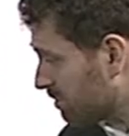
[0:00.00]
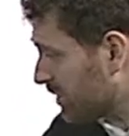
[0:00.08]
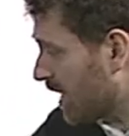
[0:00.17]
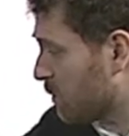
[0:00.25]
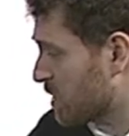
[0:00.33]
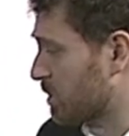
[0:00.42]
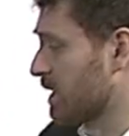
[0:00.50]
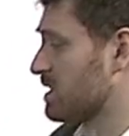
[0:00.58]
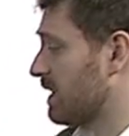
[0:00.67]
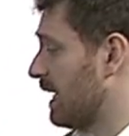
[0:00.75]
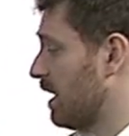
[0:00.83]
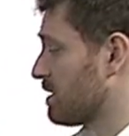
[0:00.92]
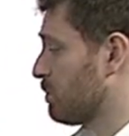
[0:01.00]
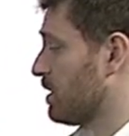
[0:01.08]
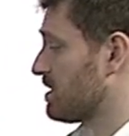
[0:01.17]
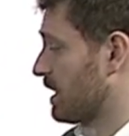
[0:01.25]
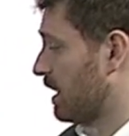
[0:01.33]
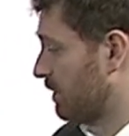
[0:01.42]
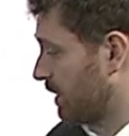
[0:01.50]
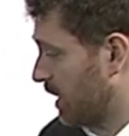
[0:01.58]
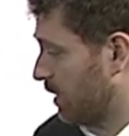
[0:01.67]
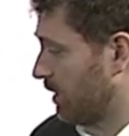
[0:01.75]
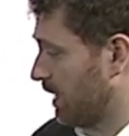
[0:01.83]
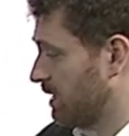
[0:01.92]
Which brings to that last point itself,
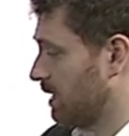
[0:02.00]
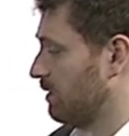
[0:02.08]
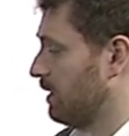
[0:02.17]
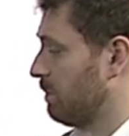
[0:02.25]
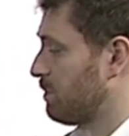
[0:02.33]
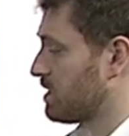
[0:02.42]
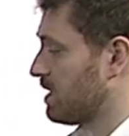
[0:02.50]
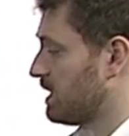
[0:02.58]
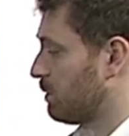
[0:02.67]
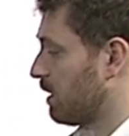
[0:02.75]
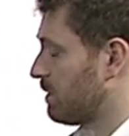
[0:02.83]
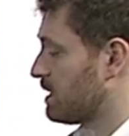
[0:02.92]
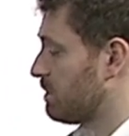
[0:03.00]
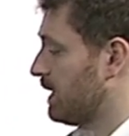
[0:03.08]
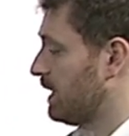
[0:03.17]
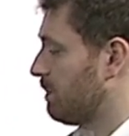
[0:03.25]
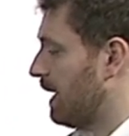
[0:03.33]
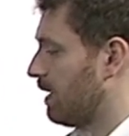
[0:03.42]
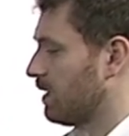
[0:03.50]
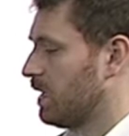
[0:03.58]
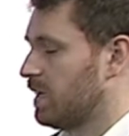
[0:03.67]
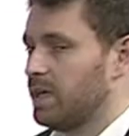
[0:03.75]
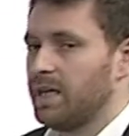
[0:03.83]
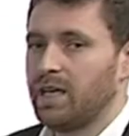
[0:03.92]
precisely what I've been speaking about.
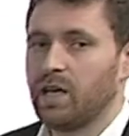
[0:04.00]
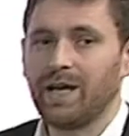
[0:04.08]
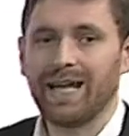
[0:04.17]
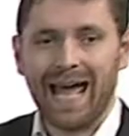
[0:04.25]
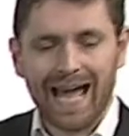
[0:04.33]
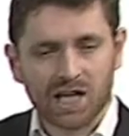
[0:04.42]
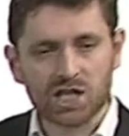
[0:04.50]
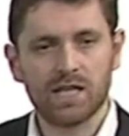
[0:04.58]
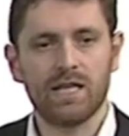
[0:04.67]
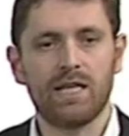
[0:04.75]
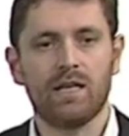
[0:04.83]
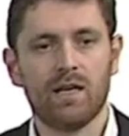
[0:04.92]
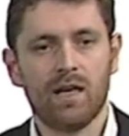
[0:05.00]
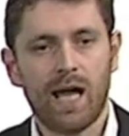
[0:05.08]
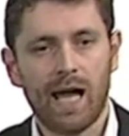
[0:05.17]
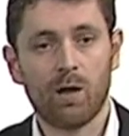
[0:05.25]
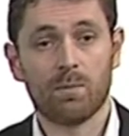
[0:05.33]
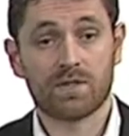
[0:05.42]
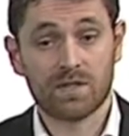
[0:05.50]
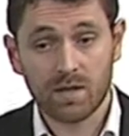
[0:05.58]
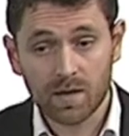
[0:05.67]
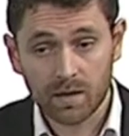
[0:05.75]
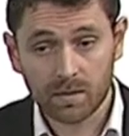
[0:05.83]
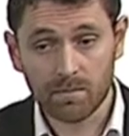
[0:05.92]
It actually helps
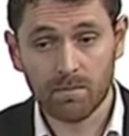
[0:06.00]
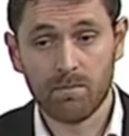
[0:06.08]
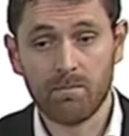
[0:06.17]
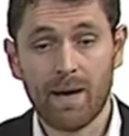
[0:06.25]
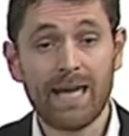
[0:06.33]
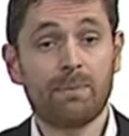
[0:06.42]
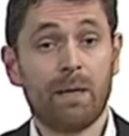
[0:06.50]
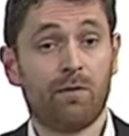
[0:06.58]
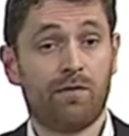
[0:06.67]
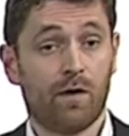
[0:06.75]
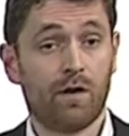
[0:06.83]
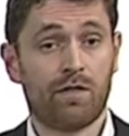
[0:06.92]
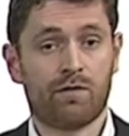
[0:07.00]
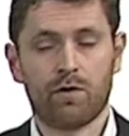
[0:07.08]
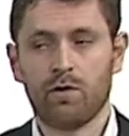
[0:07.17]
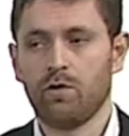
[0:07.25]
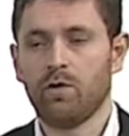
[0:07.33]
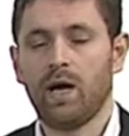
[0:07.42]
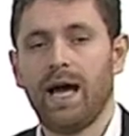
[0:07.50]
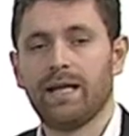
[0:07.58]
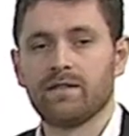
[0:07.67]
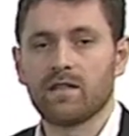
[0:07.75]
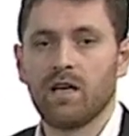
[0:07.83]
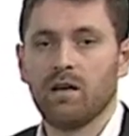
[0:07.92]
make people follow through and
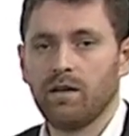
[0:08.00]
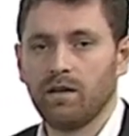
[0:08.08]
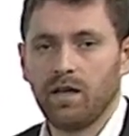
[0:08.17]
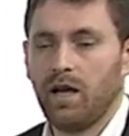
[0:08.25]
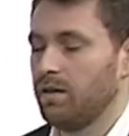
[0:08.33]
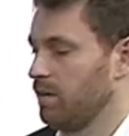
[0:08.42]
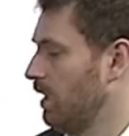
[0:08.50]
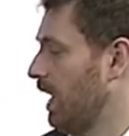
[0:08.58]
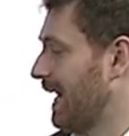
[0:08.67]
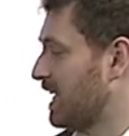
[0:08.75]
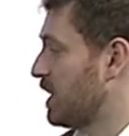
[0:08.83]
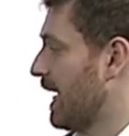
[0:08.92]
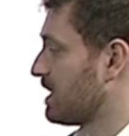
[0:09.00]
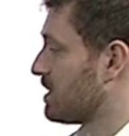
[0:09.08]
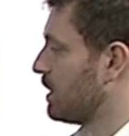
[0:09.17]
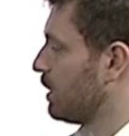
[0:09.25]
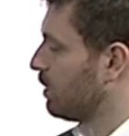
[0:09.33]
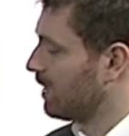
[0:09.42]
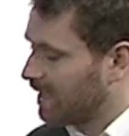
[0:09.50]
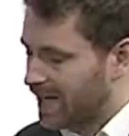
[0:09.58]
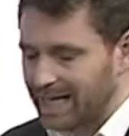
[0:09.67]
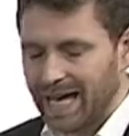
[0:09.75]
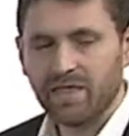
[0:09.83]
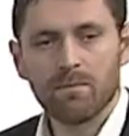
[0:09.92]
actually execute,
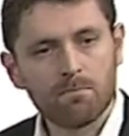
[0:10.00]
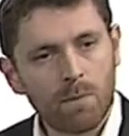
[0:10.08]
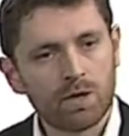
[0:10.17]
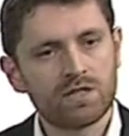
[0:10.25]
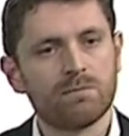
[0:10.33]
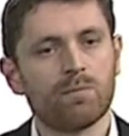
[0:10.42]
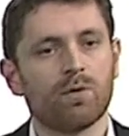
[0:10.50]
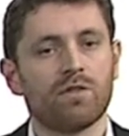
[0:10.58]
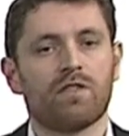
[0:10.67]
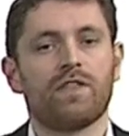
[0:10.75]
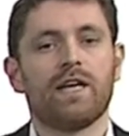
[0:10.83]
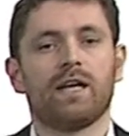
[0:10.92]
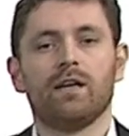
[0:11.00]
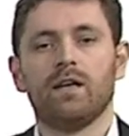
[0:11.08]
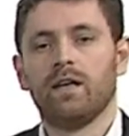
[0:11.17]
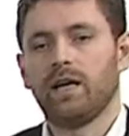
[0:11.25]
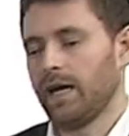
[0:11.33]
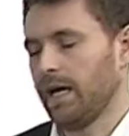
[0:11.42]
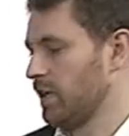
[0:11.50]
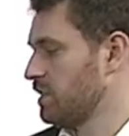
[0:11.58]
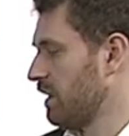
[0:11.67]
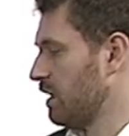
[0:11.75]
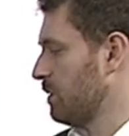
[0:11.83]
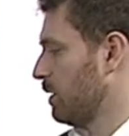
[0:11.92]
again, the most important thing in a
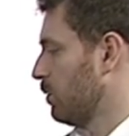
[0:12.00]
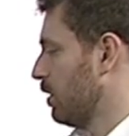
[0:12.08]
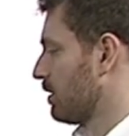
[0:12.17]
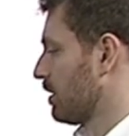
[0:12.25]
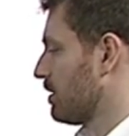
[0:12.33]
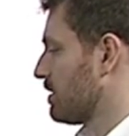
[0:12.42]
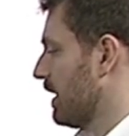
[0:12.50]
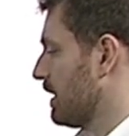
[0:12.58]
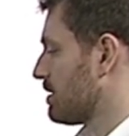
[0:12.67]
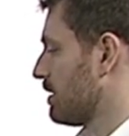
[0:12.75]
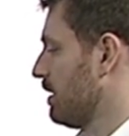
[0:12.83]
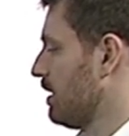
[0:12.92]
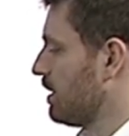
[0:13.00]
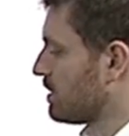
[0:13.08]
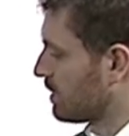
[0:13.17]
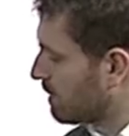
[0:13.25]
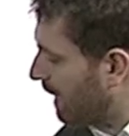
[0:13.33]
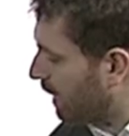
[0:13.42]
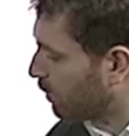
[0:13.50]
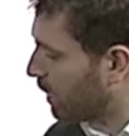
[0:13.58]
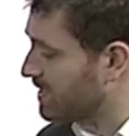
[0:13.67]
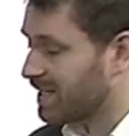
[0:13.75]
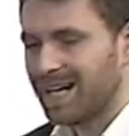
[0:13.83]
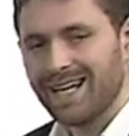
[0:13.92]
developing world context. So it's about
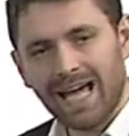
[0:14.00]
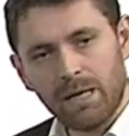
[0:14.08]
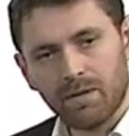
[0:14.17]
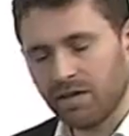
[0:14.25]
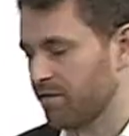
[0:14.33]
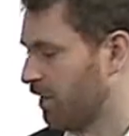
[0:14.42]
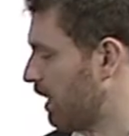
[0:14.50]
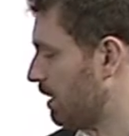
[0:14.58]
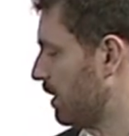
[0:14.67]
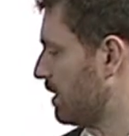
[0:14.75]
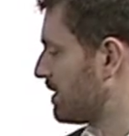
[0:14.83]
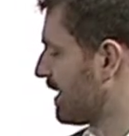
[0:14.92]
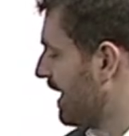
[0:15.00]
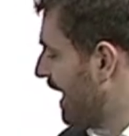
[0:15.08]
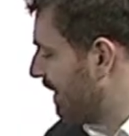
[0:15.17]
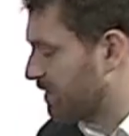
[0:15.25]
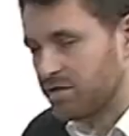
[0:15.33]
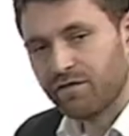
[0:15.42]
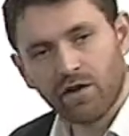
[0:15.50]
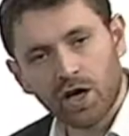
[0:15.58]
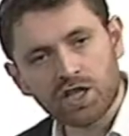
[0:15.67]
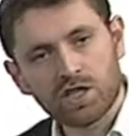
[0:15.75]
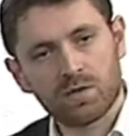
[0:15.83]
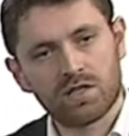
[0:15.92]
creating an enabling environment and this
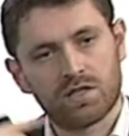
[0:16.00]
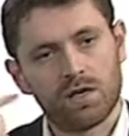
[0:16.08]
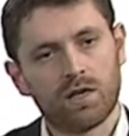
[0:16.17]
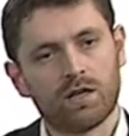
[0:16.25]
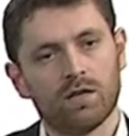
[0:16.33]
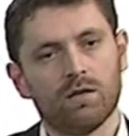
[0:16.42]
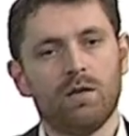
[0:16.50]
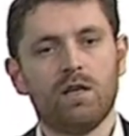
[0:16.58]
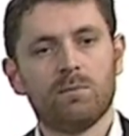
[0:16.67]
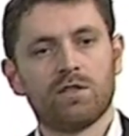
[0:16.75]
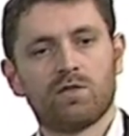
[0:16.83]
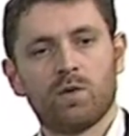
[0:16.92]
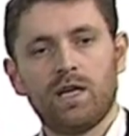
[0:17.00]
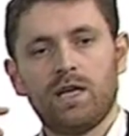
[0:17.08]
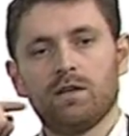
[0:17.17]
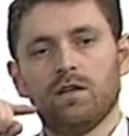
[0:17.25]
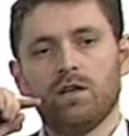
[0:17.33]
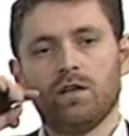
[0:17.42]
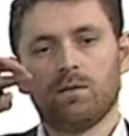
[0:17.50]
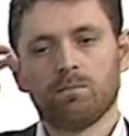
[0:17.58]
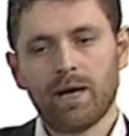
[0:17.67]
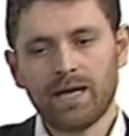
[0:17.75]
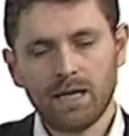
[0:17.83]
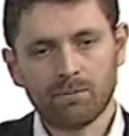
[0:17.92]
virtuous circle between
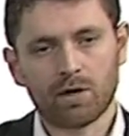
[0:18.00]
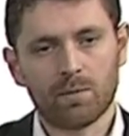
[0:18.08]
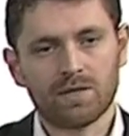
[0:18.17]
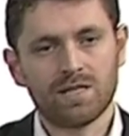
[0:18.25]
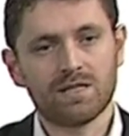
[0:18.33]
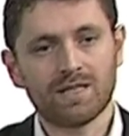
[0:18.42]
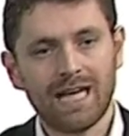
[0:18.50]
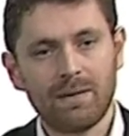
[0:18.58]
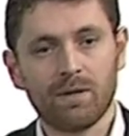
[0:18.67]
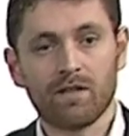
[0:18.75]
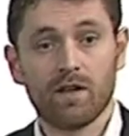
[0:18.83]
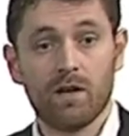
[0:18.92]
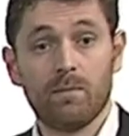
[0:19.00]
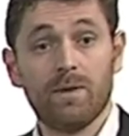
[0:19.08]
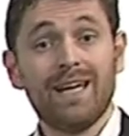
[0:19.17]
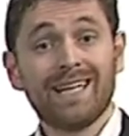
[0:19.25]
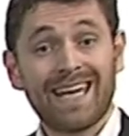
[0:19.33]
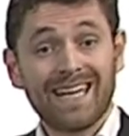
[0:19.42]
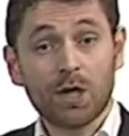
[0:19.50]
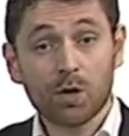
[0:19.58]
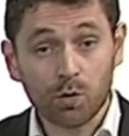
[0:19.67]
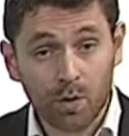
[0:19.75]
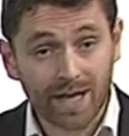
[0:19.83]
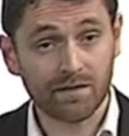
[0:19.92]
making promises, keeping them, getting
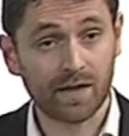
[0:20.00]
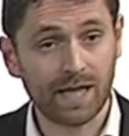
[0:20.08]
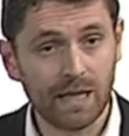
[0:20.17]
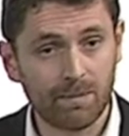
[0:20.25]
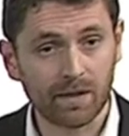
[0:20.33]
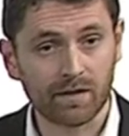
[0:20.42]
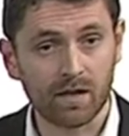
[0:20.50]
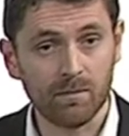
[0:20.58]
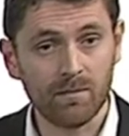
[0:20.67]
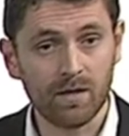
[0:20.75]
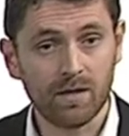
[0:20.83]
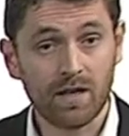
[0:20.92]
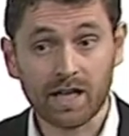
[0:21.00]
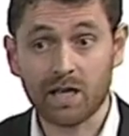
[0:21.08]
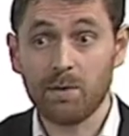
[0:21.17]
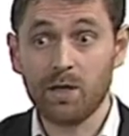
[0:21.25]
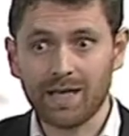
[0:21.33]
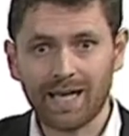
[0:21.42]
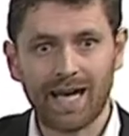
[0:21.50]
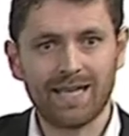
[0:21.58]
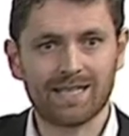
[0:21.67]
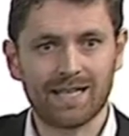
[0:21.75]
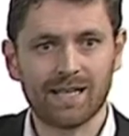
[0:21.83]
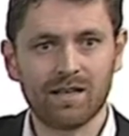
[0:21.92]
credit for keeping them,
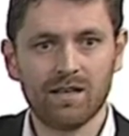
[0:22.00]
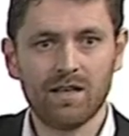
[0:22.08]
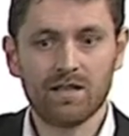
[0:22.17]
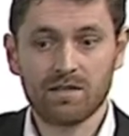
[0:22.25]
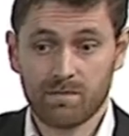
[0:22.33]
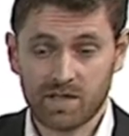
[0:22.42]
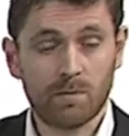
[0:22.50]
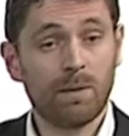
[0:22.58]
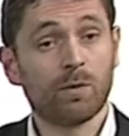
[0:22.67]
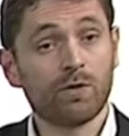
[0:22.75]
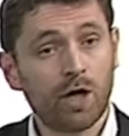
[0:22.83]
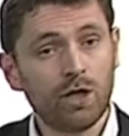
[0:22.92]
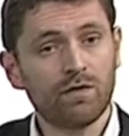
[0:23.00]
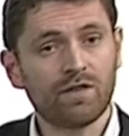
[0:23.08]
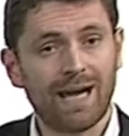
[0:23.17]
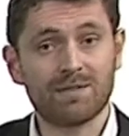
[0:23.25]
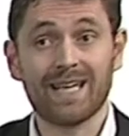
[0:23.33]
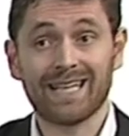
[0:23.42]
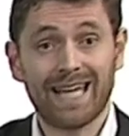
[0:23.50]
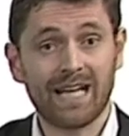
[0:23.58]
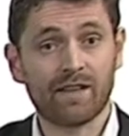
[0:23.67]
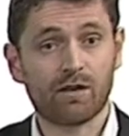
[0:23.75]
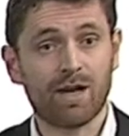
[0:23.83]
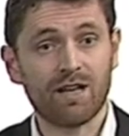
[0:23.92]
communicating so people know you've kept it and getting the
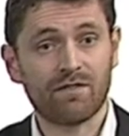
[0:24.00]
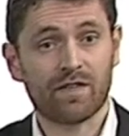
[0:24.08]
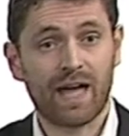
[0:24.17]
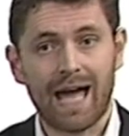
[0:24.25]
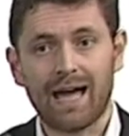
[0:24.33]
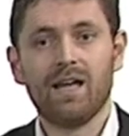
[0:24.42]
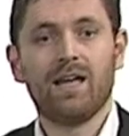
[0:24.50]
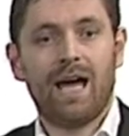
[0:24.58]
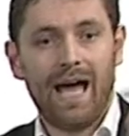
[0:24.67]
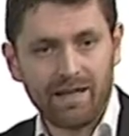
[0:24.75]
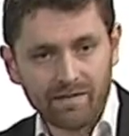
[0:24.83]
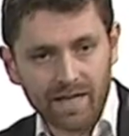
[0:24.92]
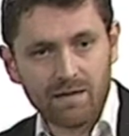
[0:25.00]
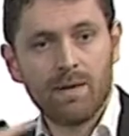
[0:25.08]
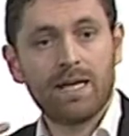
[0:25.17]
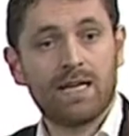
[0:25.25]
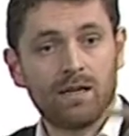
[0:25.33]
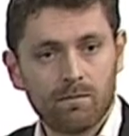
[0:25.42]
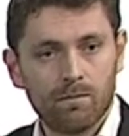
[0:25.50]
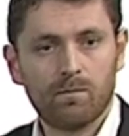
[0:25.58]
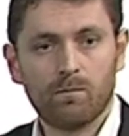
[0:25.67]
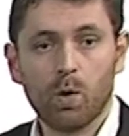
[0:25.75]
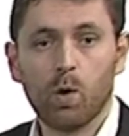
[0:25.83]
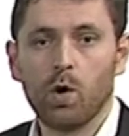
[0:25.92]
credit for that, and then making
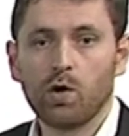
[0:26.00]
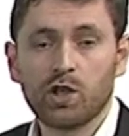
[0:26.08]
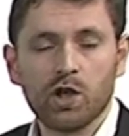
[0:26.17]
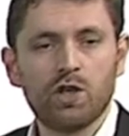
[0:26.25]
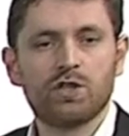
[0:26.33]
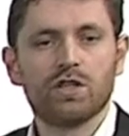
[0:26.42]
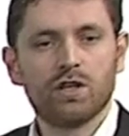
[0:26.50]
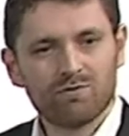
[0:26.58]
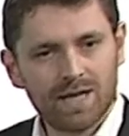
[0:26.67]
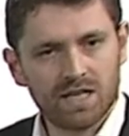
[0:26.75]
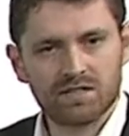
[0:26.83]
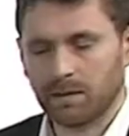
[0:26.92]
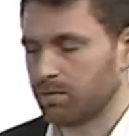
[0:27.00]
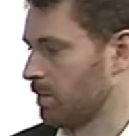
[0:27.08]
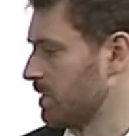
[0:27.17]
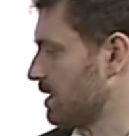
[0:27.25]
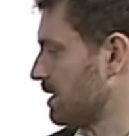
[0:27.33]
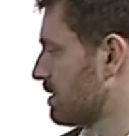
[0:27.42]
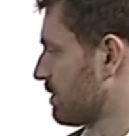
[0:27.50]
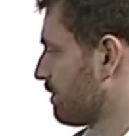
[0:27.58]
more good, realistic promises.